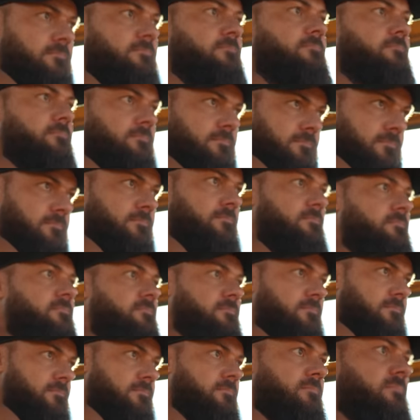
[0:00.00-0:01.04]
I answered this
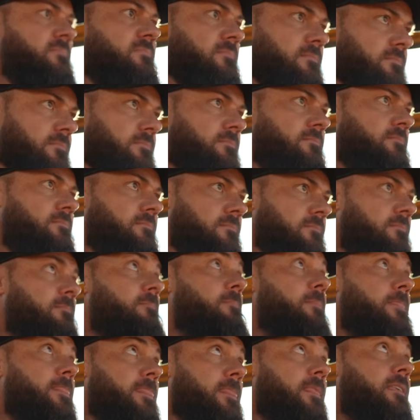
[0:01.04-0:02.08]
call and I'm gonna go check out the
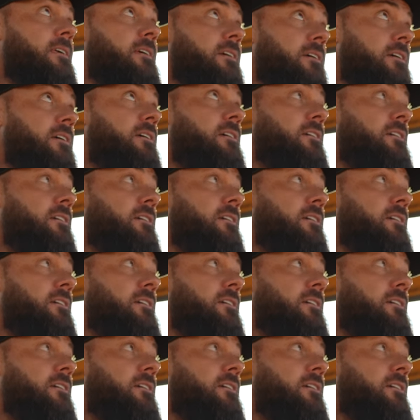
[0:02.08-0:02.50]
equipment is